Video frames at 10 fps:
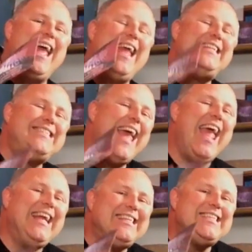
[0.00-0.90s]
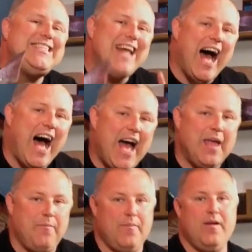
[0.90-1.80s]
it takes
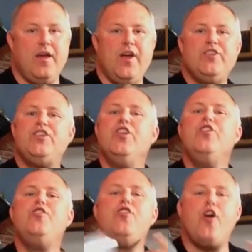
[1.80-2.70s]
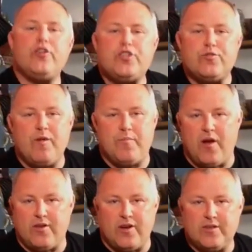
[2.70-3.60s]
time to nurture a
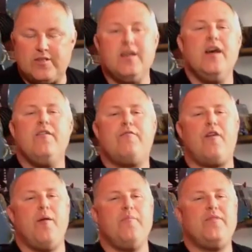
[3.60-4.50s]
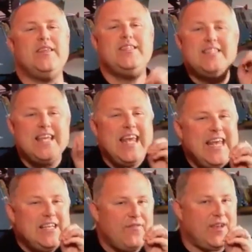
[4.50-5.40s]
product from the
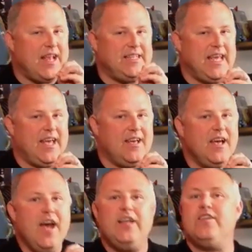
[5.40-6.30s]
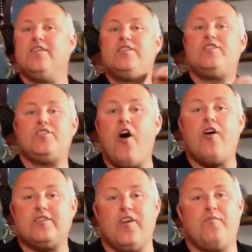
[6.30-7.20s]
seed of an idea to the
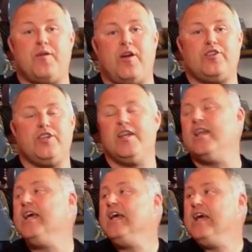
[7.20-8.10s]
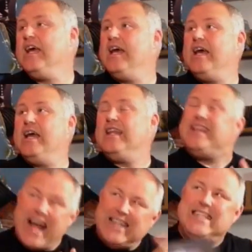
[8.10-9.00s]
start of production.
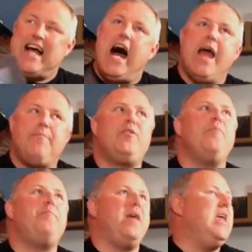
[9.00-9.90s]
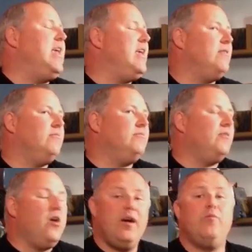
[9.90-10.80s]
That time could be,
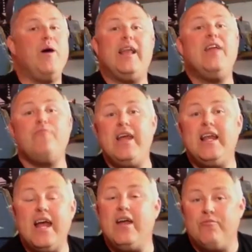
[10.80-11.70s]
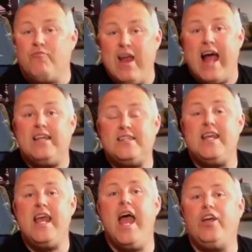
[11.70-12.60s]
well, in
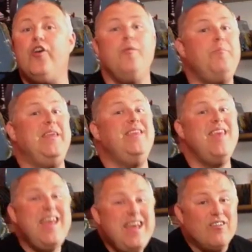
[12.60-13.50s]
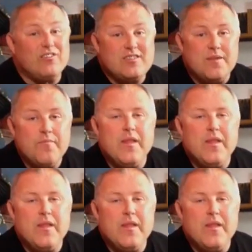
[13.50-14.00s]
reality, it could be years.